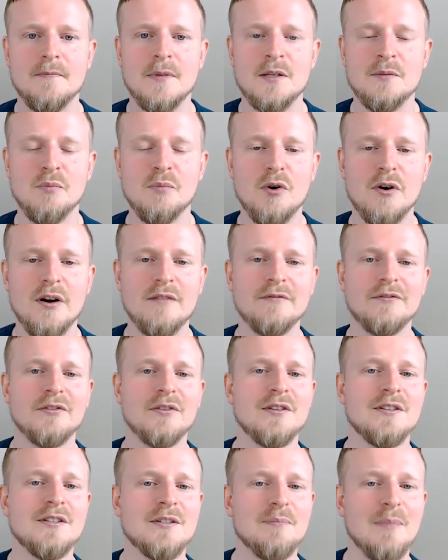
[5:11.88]
is more
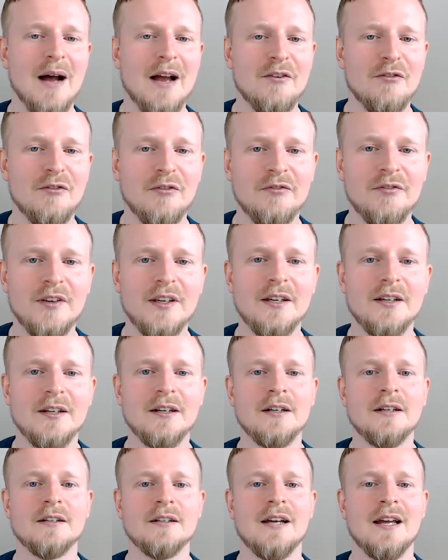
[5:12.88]
influenced by
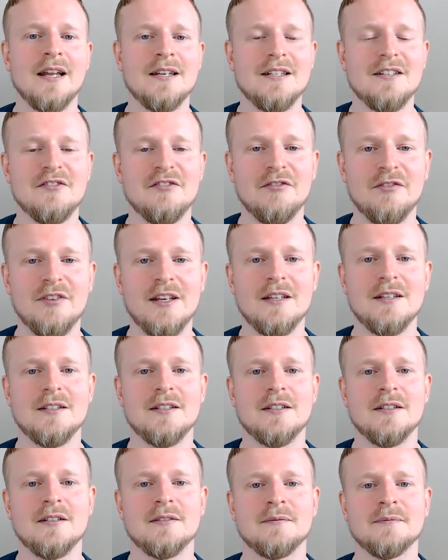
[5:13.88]
fear and
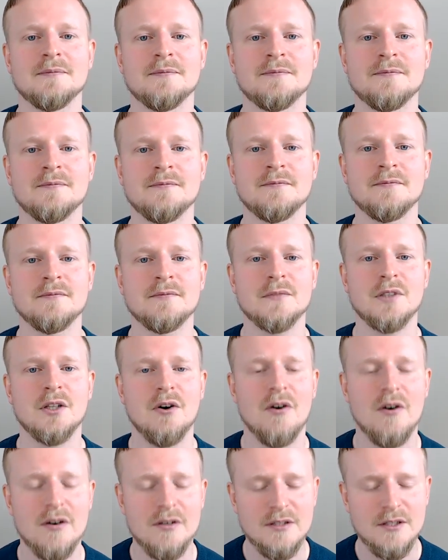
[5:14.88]
defeat,
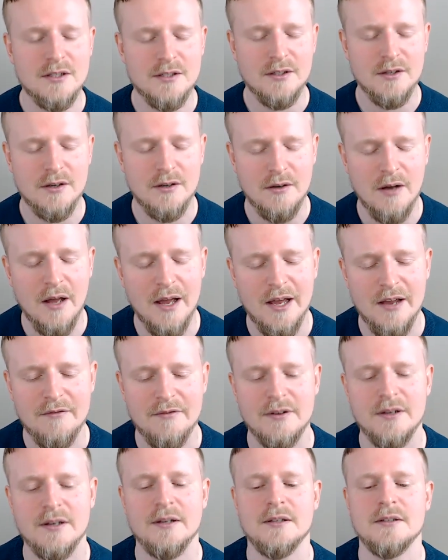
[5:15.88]
cortisol,
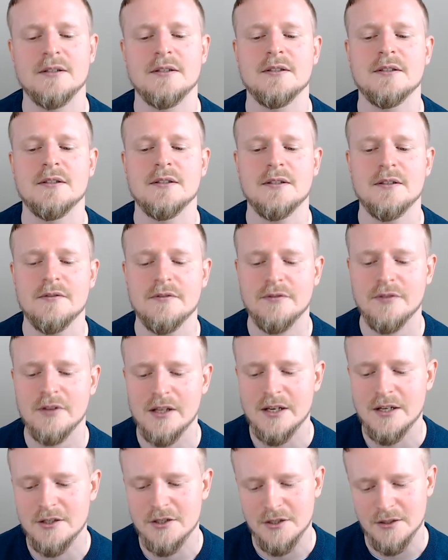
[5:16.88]
heaviness,
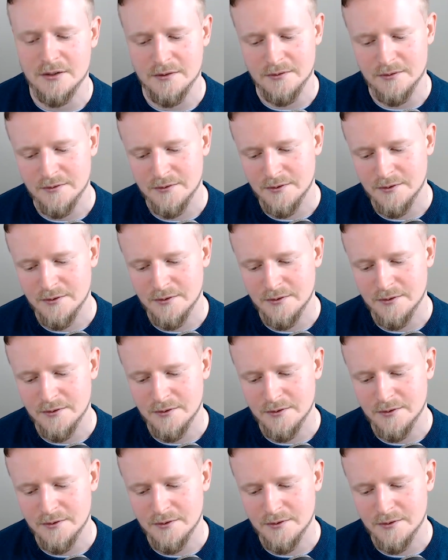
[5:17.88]
deflation.